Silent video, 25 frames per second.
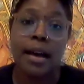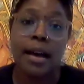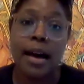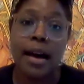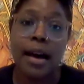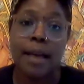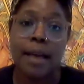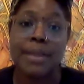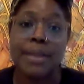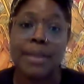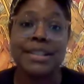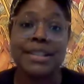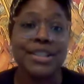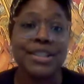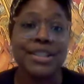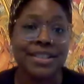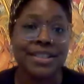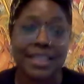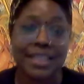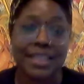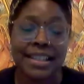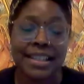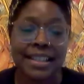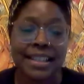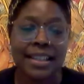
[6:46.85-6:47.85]
Um,
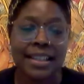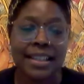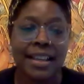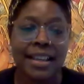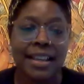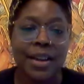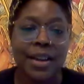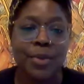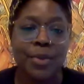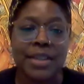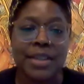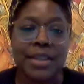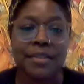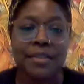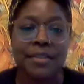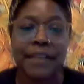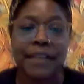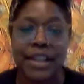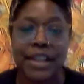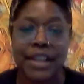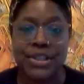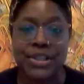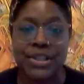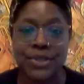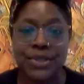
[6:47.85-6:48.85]
additionally, we
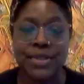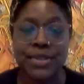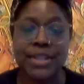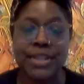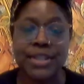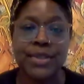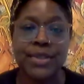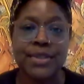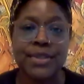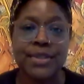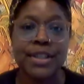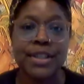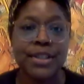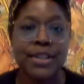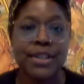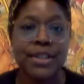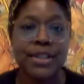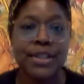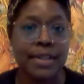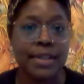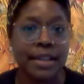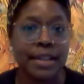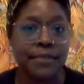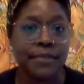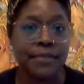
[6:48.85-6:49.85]
invite you to use the
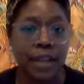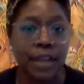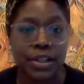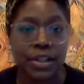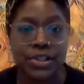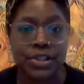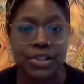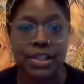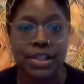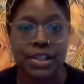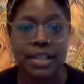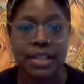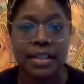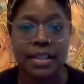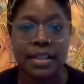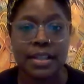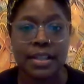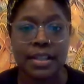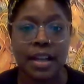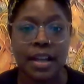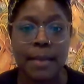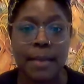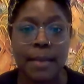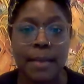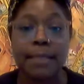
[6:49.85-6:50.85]
Q&A function
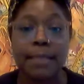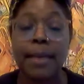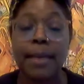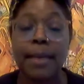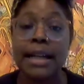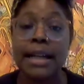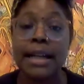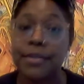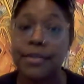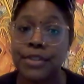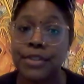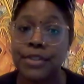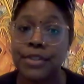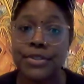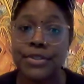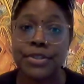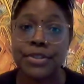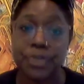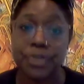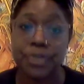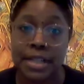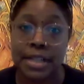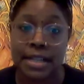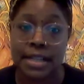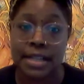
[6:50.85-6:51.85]
um, at the bottom of your
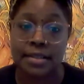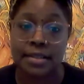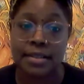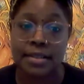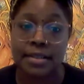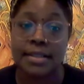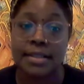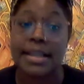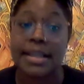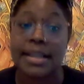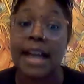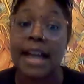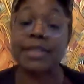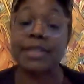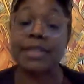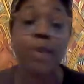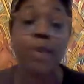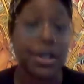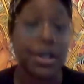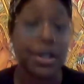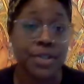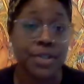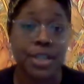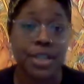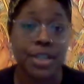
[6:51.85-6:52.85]
screen to ask
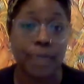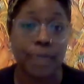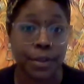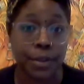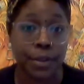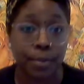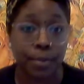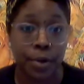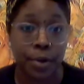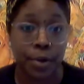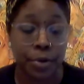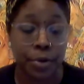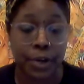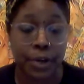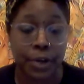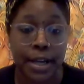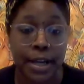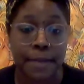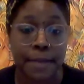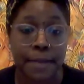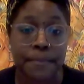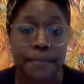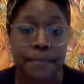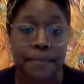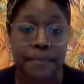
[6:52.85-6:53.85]
questions about the
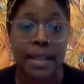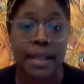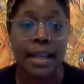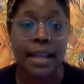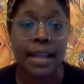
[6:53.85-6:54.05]
program.